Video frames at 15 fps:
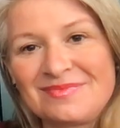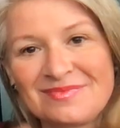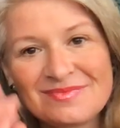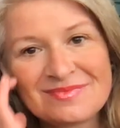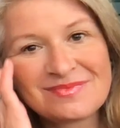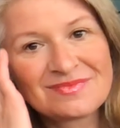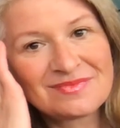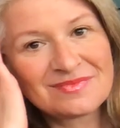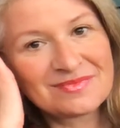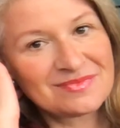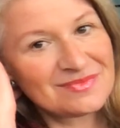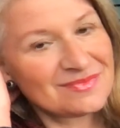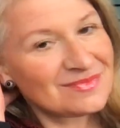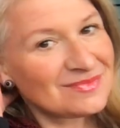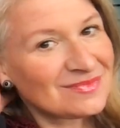
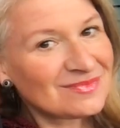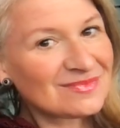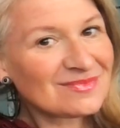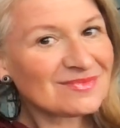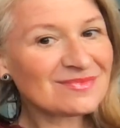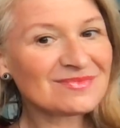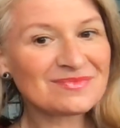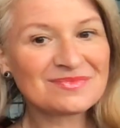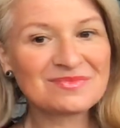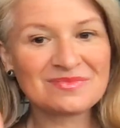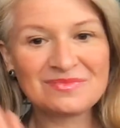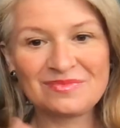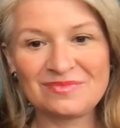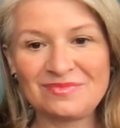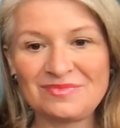
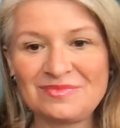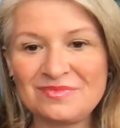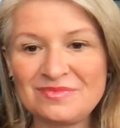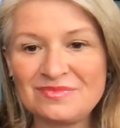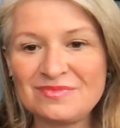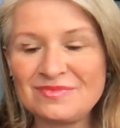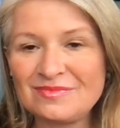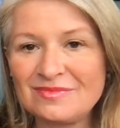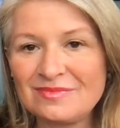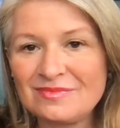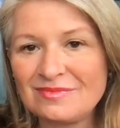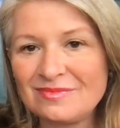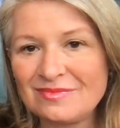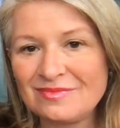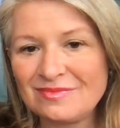
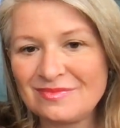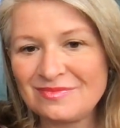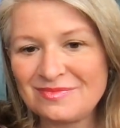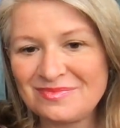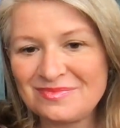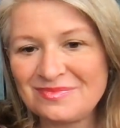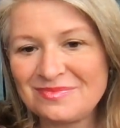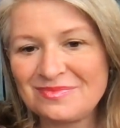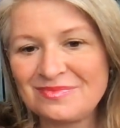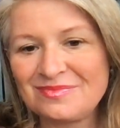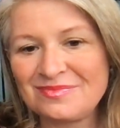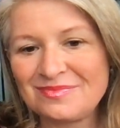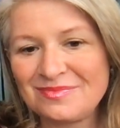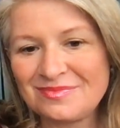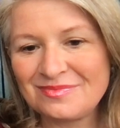
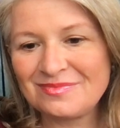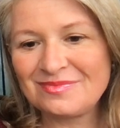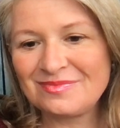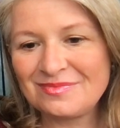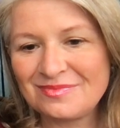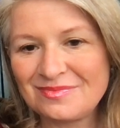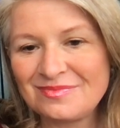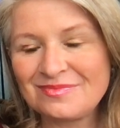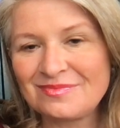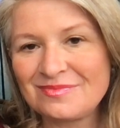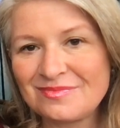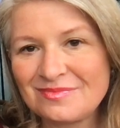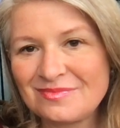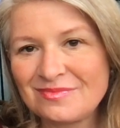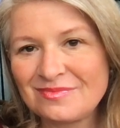
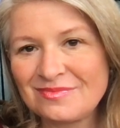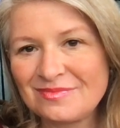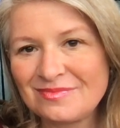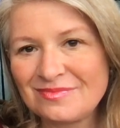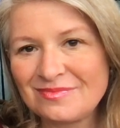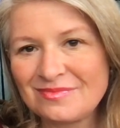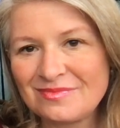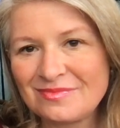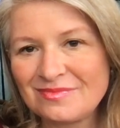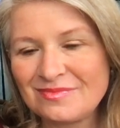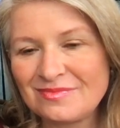The person shown says nothing.